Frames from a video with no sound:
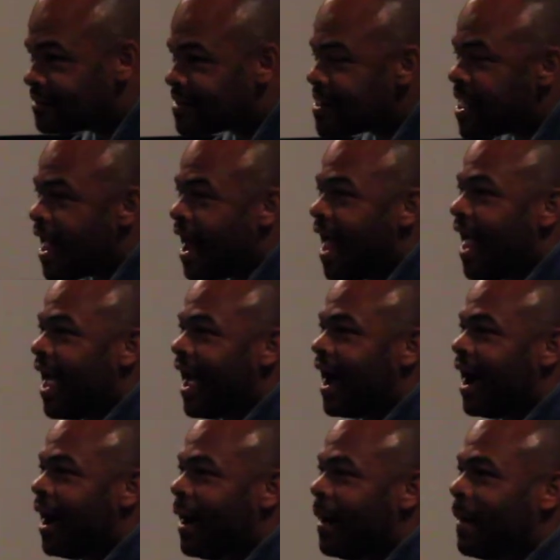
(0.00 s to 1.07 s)

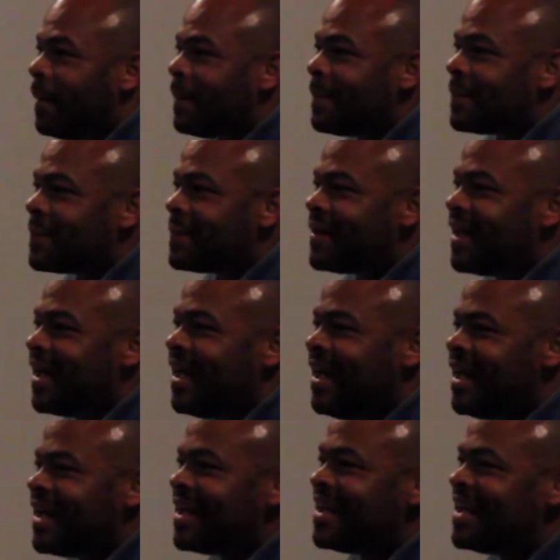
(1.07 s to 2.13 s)
I
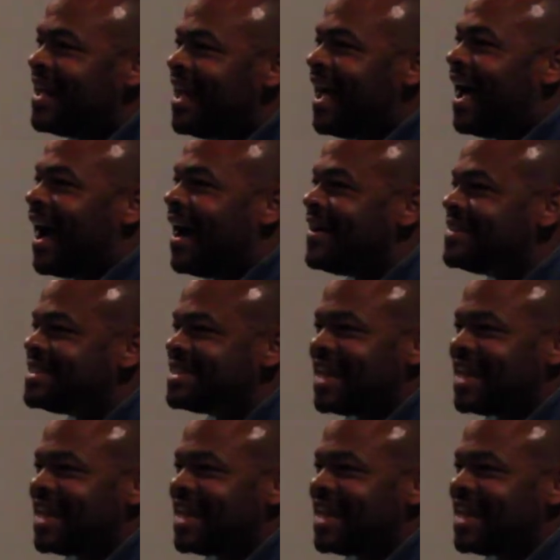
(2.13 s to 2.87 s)
was